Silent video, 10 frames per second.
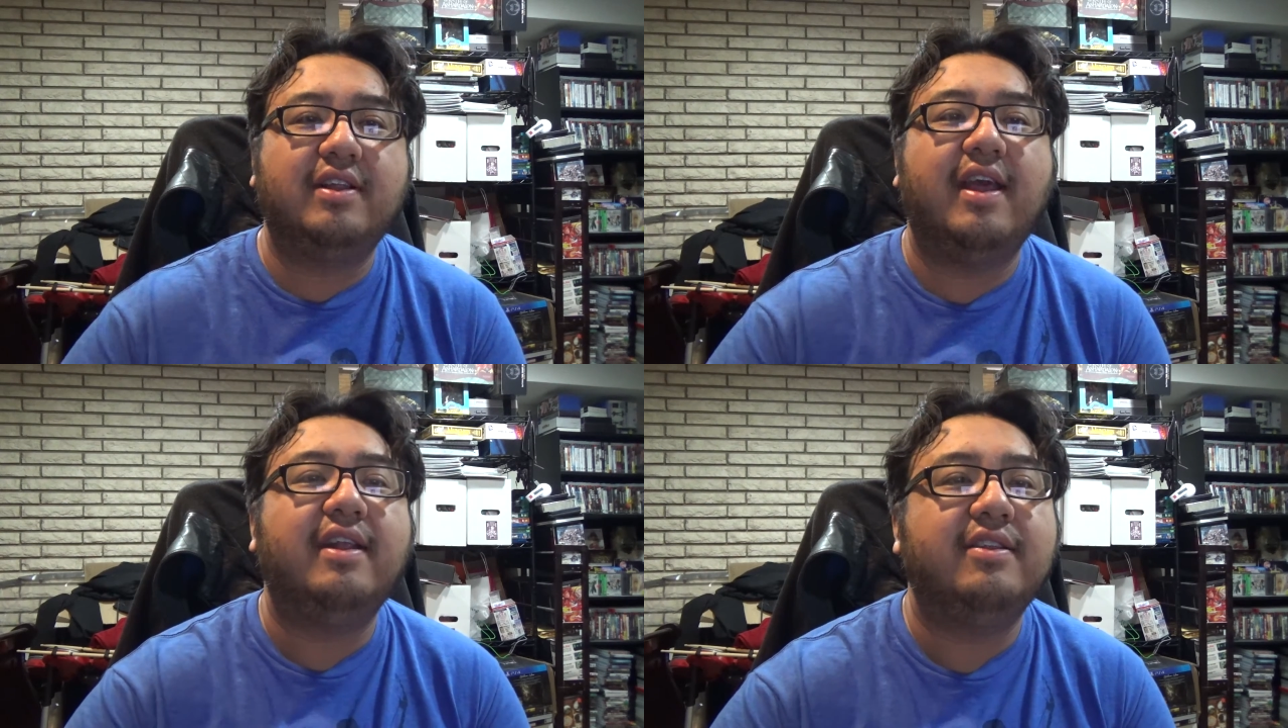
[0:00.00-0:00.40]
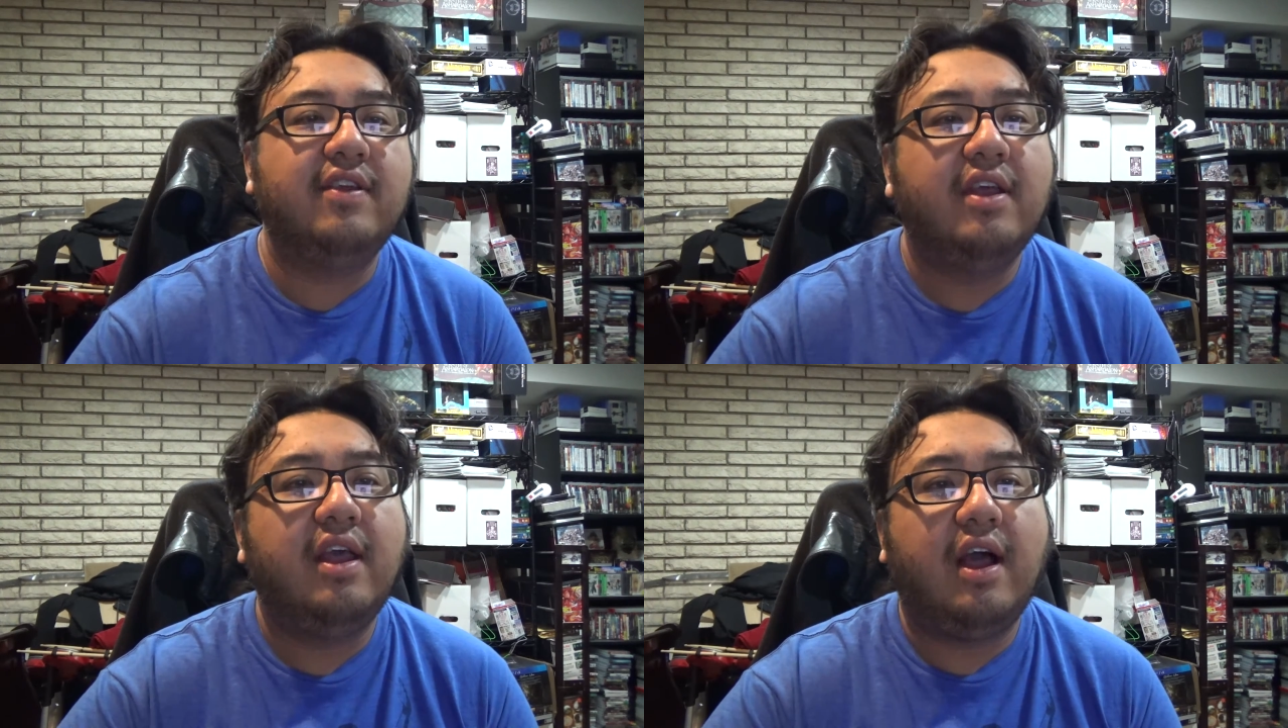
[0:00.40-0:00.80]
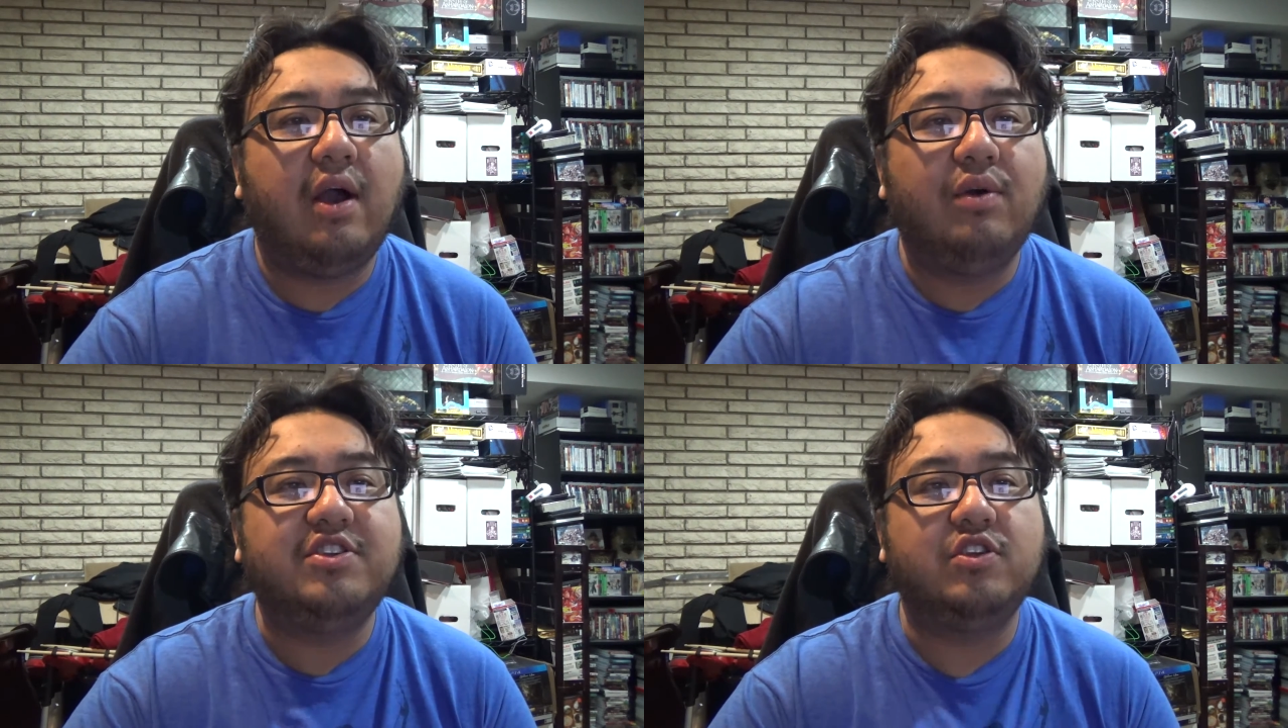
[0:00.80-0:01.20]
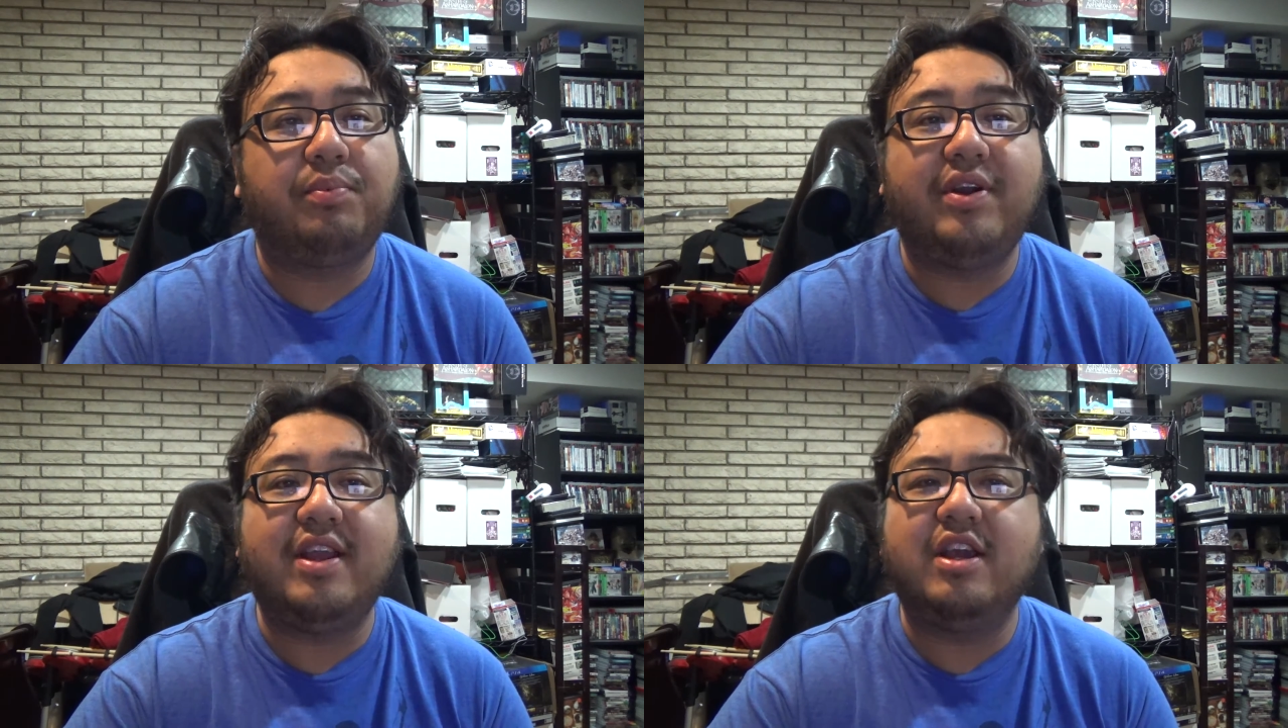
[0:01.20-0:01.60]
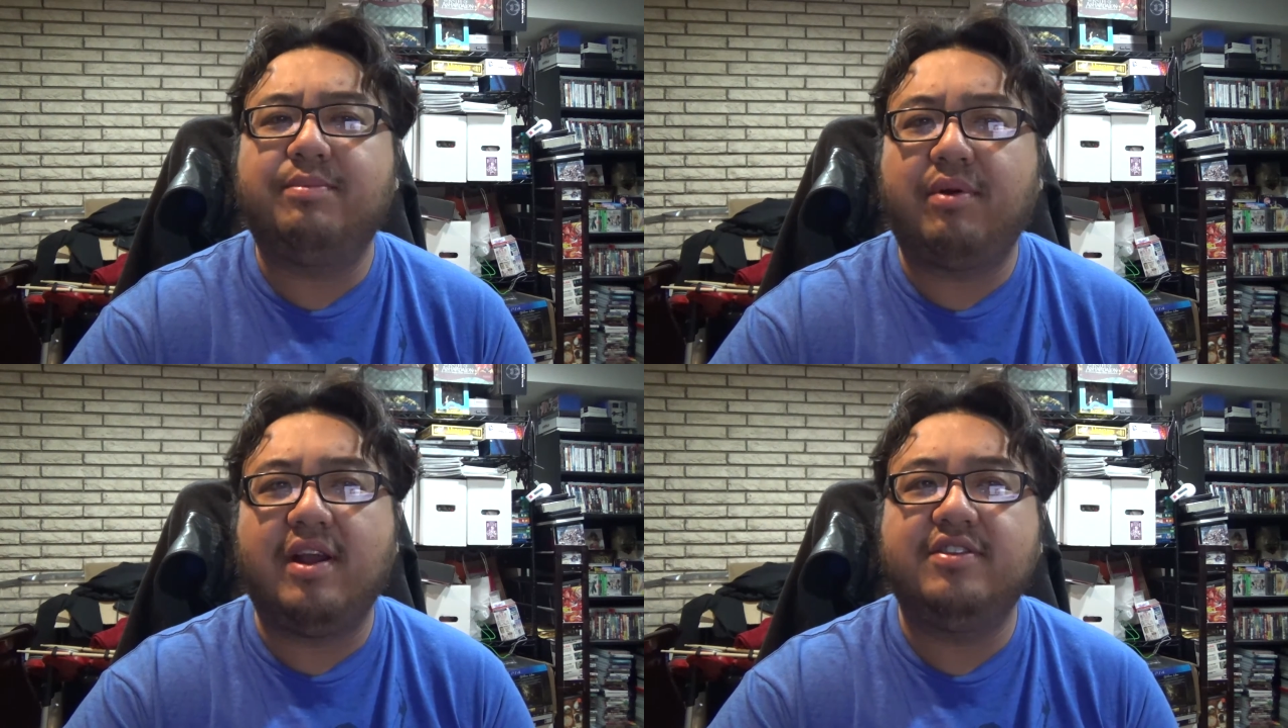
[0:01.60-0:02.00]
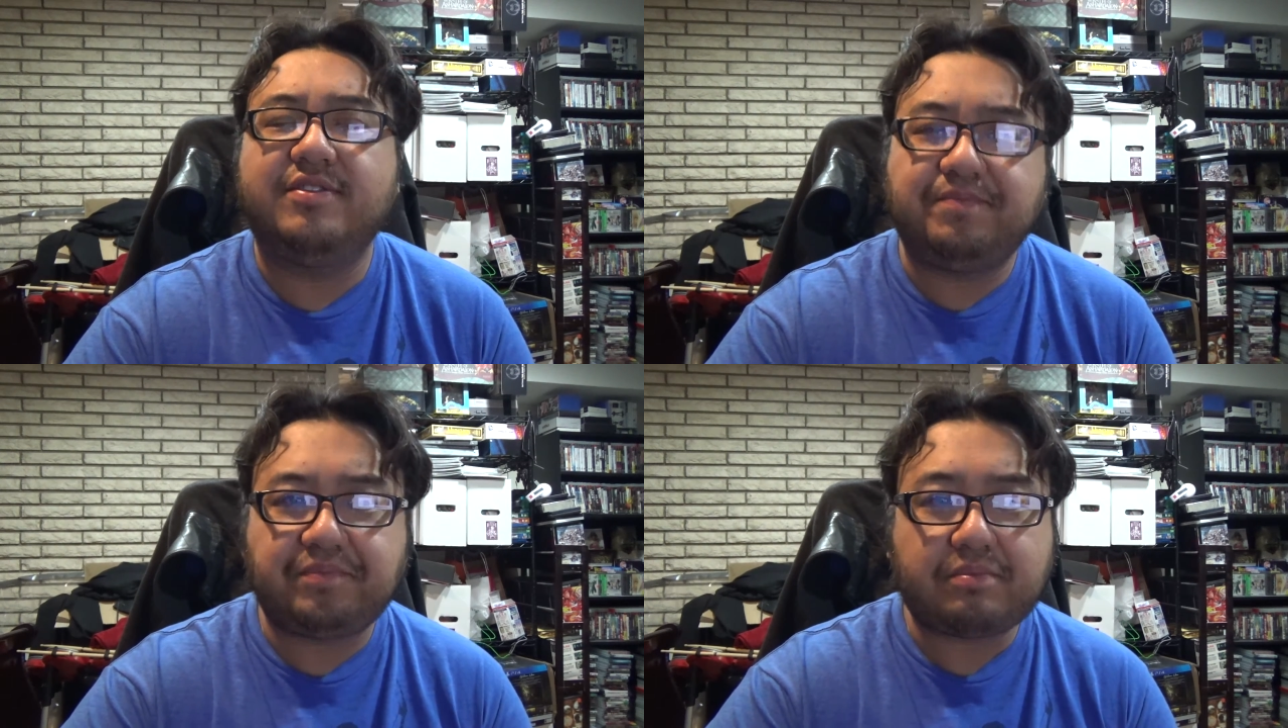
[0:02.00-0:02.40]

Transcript: that, which is a pretty good price.